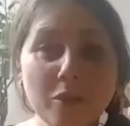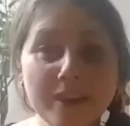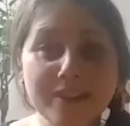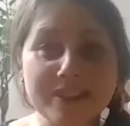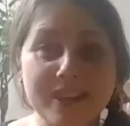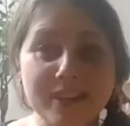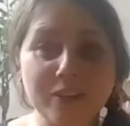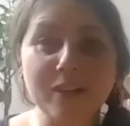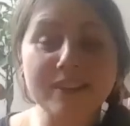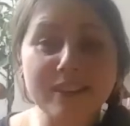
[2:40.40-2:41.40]
going to tell
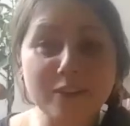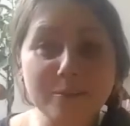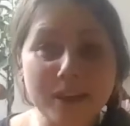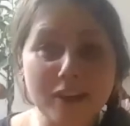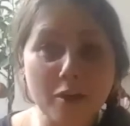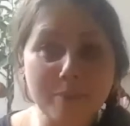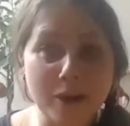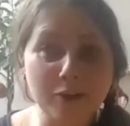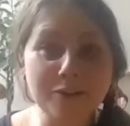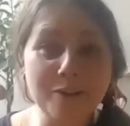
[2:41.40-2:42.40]
you a little bit
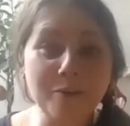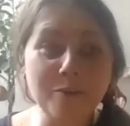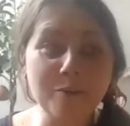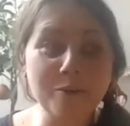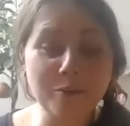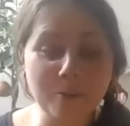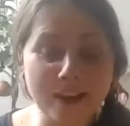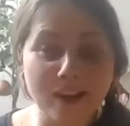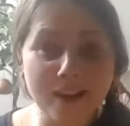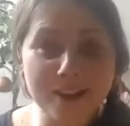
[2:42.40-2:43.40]
about
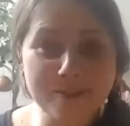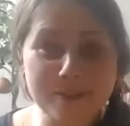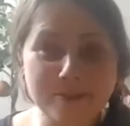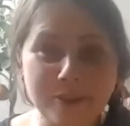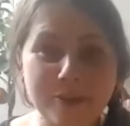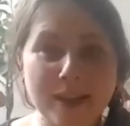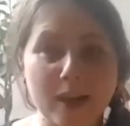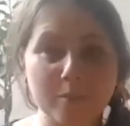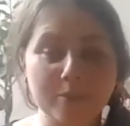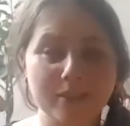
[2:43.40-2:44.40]
when I was growing
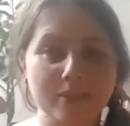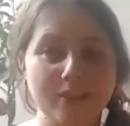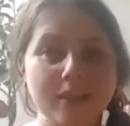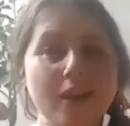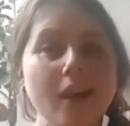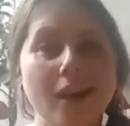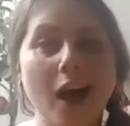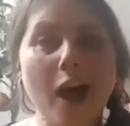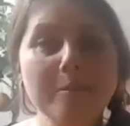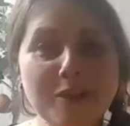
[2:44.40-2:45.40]
up.
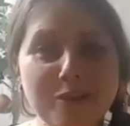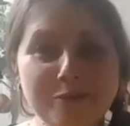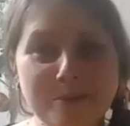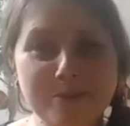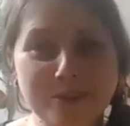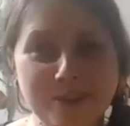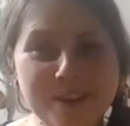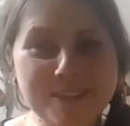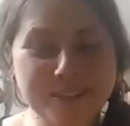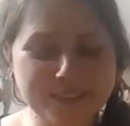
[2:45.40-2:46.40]
I'm not from
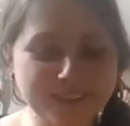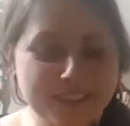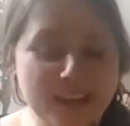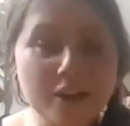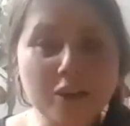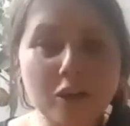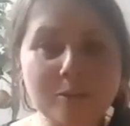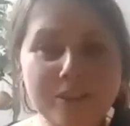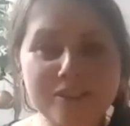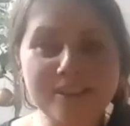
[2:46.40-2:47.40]
Toronto.
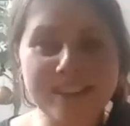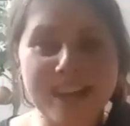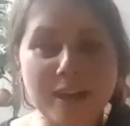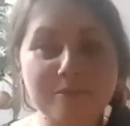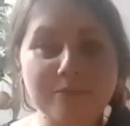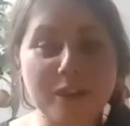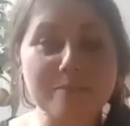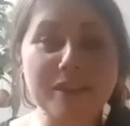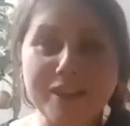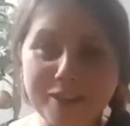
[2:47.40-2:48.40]
Originally, I'm from
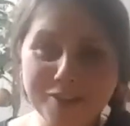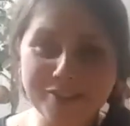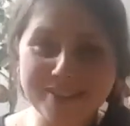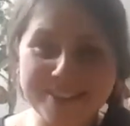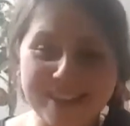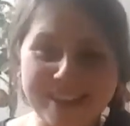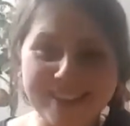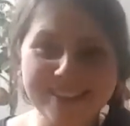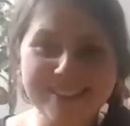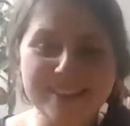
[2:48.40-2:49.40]
the
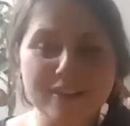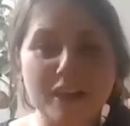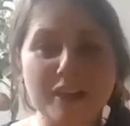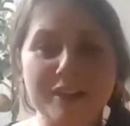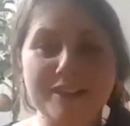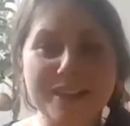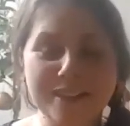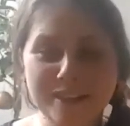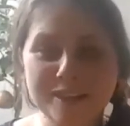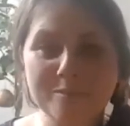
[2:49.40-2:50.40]
countryside
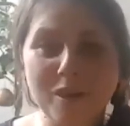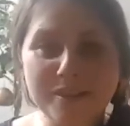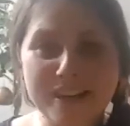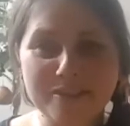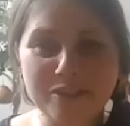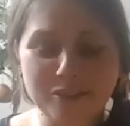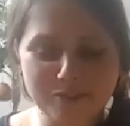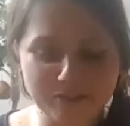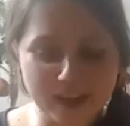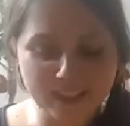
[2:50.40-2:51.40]
near a small town
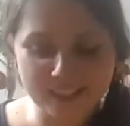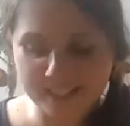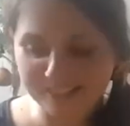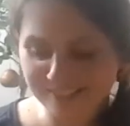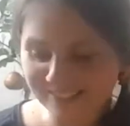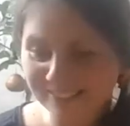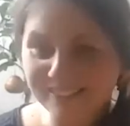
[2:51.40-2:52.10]
called Vineland.